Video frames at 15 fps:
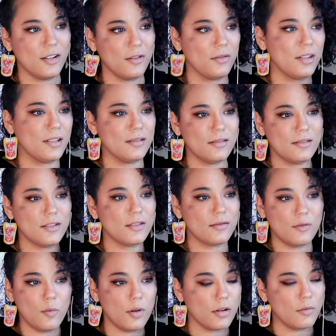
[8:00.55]
know, the
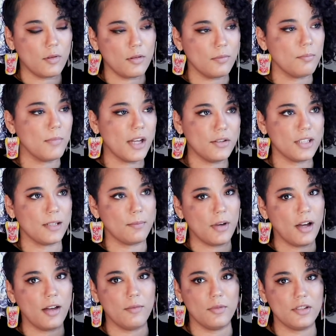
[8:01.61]
quote unquote melting
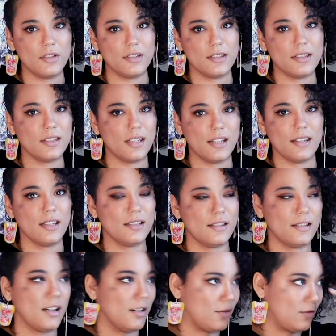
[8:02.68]
pot, which is like that's
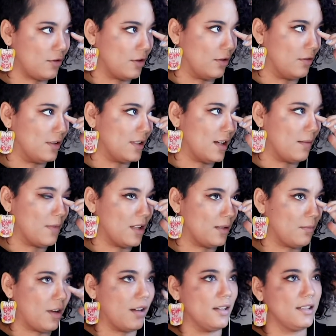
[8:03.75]
not yeah. true. It's not a melting
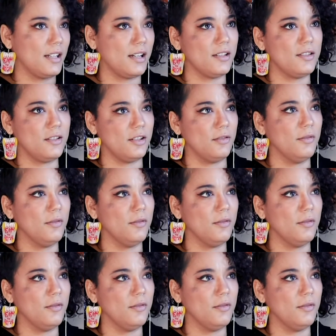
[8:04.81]
pot. It's like a stew.